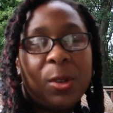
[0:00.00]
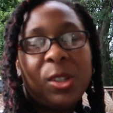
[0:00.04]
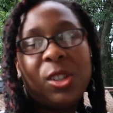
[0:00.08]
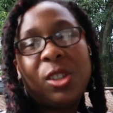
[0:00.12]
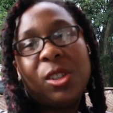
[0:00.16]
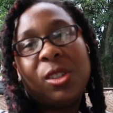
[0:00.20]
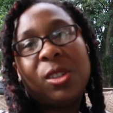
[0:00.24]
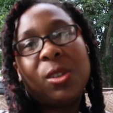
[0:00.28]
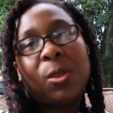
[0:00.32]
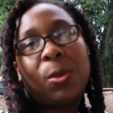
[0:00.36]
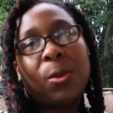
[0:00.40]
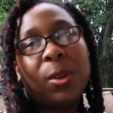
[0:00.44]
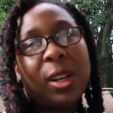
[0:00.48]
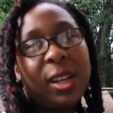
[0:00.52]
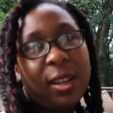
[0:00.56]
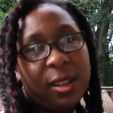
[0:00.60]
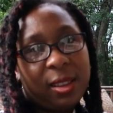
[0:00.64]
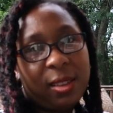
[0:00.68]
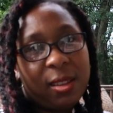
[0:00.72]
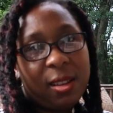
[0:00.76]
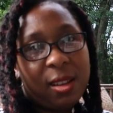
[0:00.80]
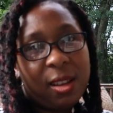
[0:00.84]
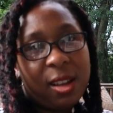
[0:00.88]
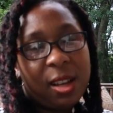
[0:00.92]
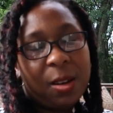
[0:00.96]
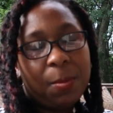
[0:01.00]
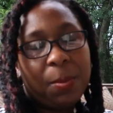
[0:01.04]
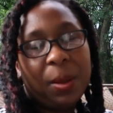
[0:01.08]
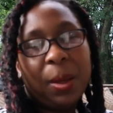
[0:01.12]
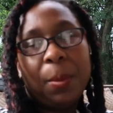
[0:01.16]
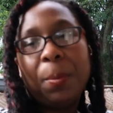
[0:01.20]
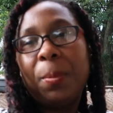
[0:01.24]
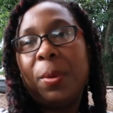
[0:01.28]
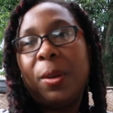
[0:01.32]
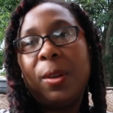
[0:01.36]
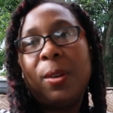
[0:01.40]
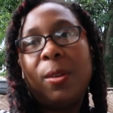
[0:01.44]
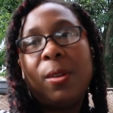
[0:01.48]
which is a readathon
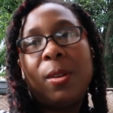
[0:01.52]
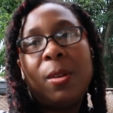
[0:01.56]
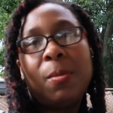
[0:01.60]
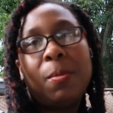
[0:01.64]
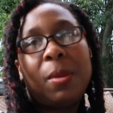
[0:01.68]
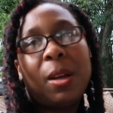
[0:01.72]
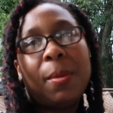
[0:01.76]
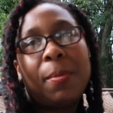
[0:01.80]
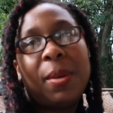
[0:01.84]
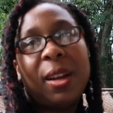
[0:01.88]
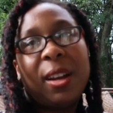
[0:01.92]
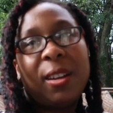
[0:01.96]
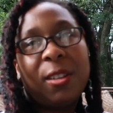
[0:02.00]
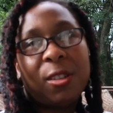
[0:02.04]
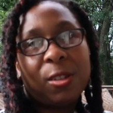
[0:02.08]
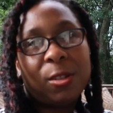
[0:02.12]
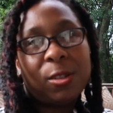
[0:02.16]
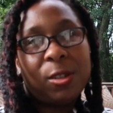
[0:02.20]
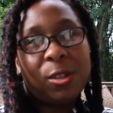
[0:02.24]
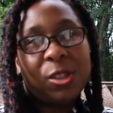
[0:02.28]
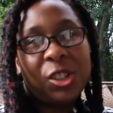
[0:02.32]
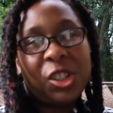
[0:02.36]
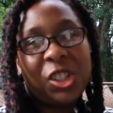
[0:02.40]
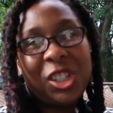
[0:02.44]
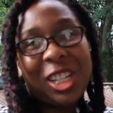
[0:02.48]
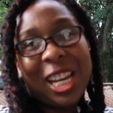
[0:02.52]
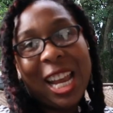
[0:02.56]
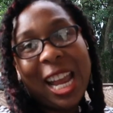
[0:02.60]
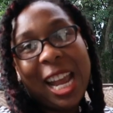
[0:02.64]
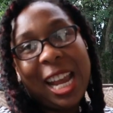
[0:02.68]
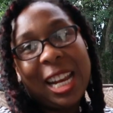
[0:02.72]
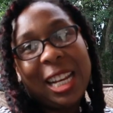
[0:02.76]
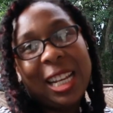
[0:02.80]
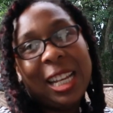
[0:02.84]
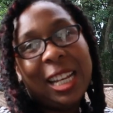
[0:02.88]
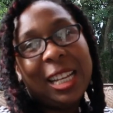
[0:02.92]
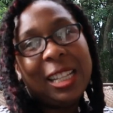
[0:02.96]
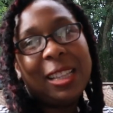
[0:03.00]
being put on by my girl
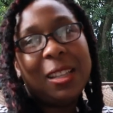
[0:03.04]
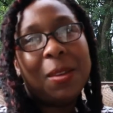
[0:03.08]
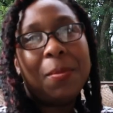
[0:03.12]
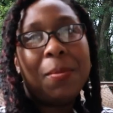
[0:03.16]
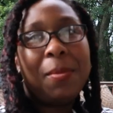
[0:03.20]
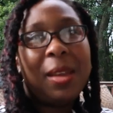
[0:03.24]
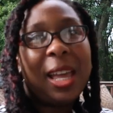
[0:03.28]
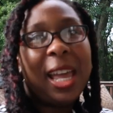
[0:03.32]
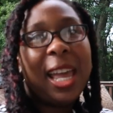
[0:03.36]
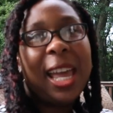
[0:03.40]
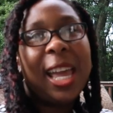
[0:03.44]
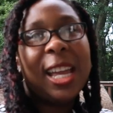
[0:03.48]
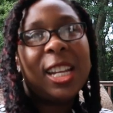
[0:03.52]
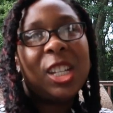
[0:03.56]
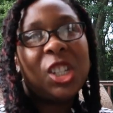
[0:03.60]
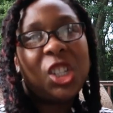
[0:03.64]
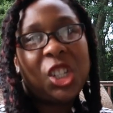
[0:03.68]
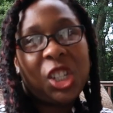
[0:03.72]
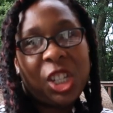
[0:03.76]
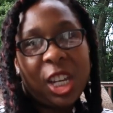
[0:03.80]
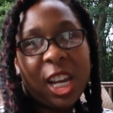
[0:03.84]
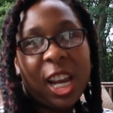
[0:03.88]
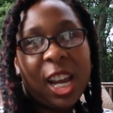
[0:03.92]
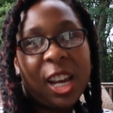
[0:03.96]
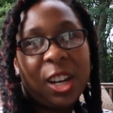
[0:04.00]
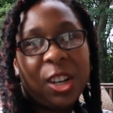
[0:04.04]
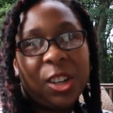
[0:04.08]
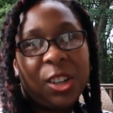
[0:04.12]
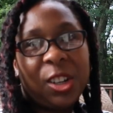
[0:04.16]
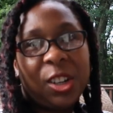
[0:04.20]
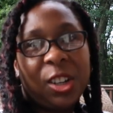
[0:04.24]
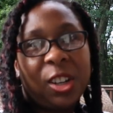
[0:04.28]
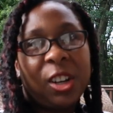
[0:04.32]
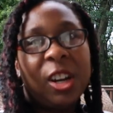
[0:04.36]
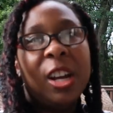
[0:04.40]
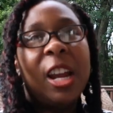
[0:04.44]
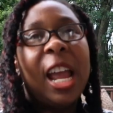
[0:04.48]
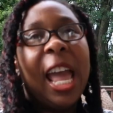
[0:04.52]
Chattie, the Mad Chatty
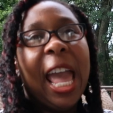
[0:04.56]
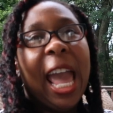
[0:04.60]
editor.